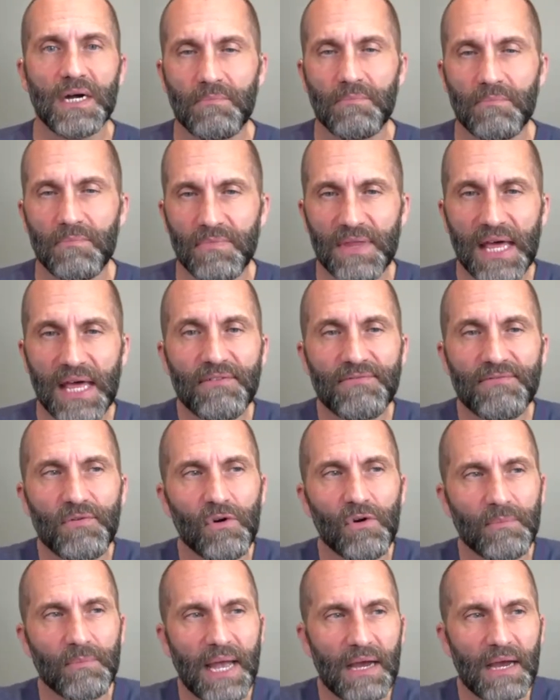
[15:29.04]
That
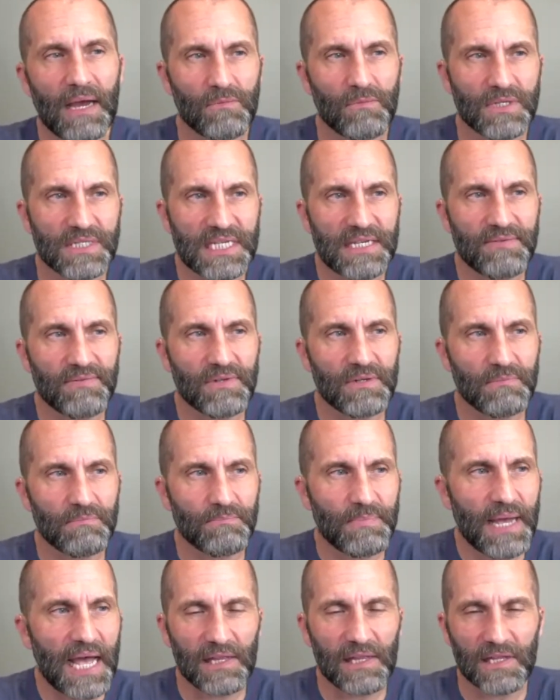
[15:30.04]
format was even
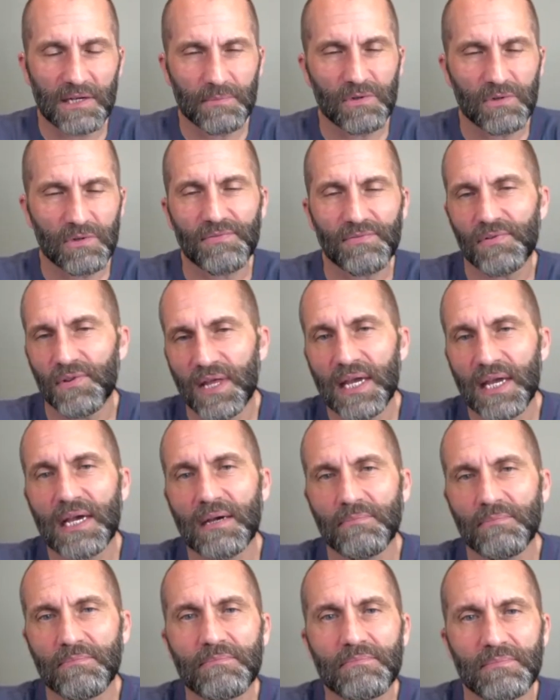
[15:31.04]
palatable for
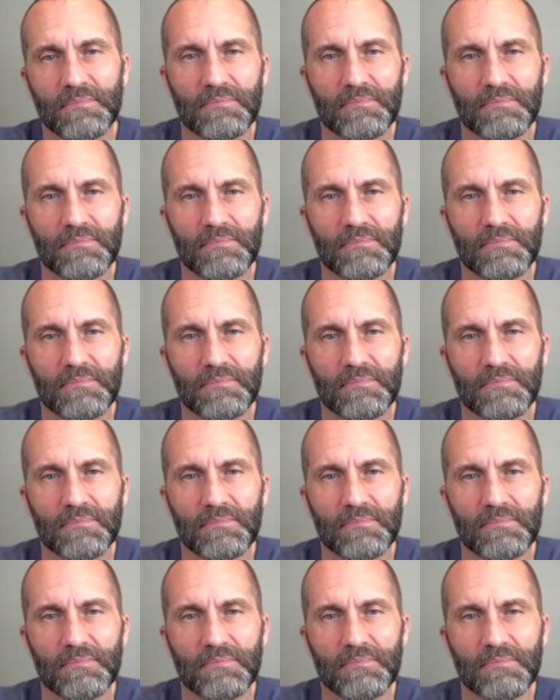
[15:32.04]
them.